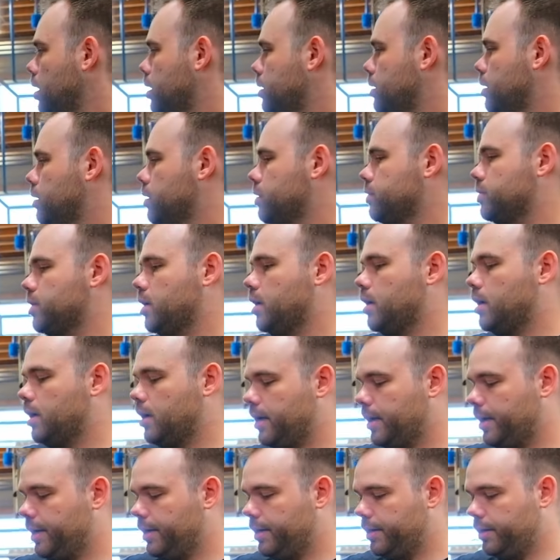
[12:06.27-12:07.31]
There's
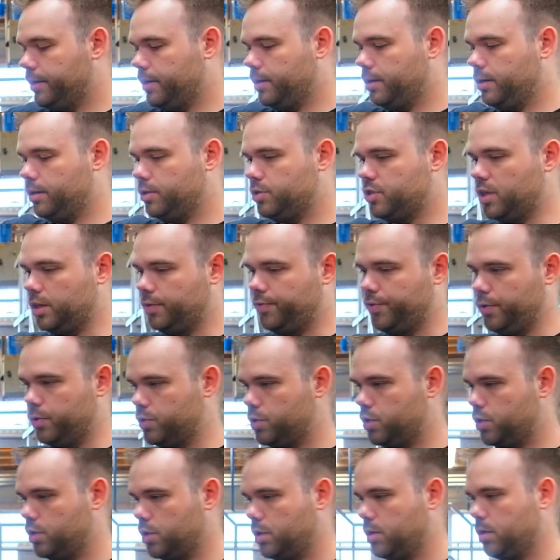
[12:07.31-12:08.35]
a
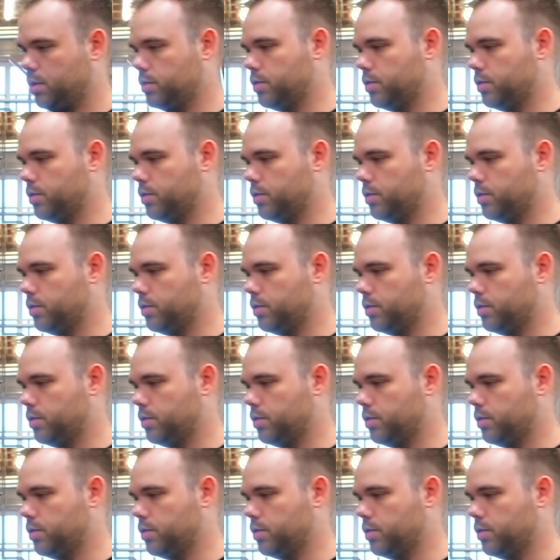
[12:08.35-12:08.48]
centrifuge.